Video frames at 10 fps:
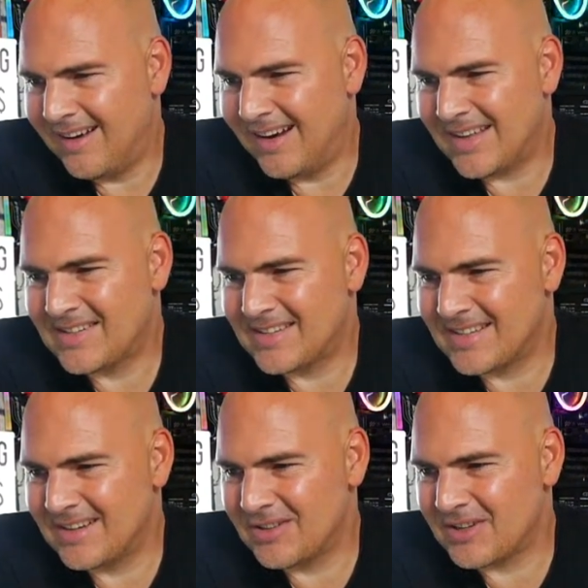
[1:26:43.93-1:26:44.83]
Aletta
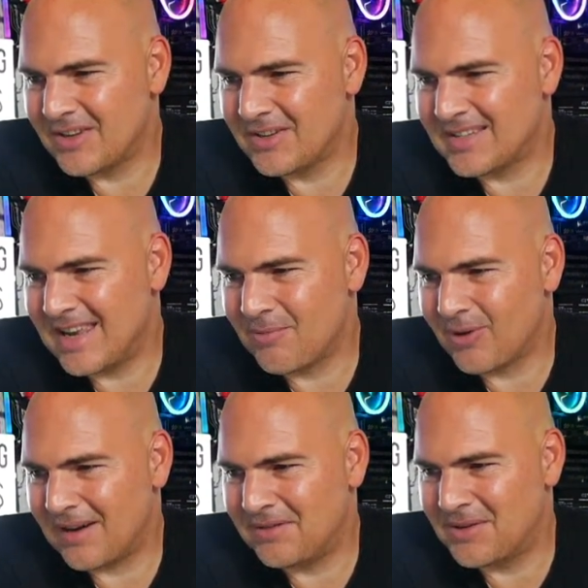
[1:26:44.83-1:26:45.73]
says, it looks like a nice keyboard
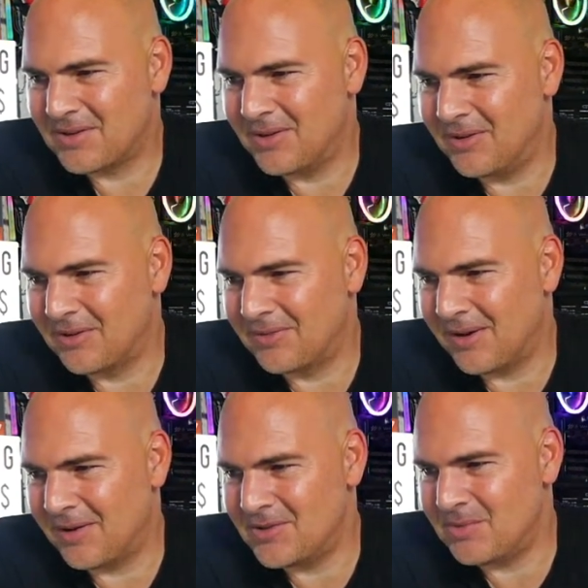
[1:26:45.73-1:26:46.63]
after you turn off the
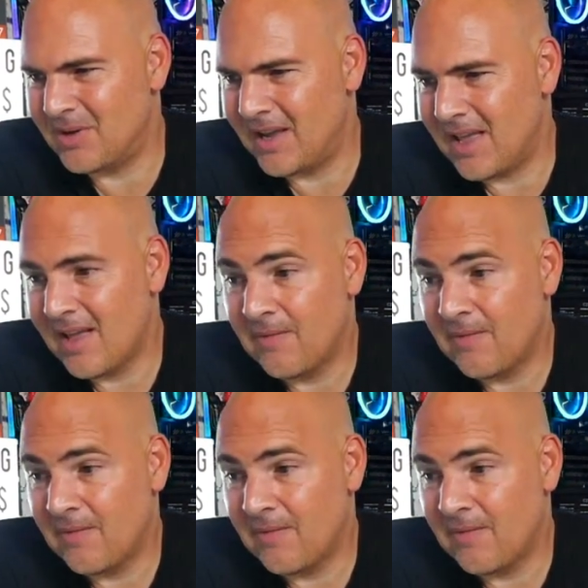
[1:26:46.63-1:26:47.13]
RGB.